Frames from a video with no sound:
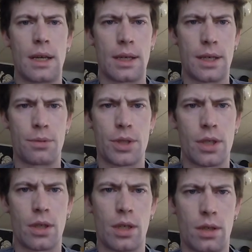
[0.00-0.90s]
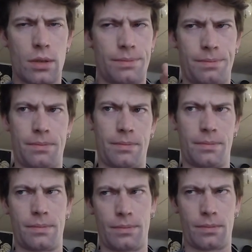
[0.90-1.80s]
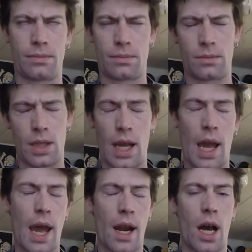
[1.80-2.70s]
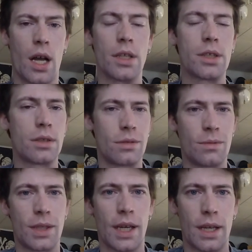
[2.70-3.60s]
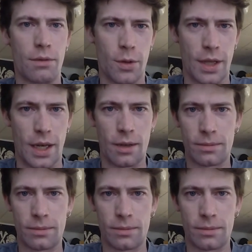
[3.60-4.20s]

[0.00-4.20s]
Because we're still a little at odds with the idea of doing that.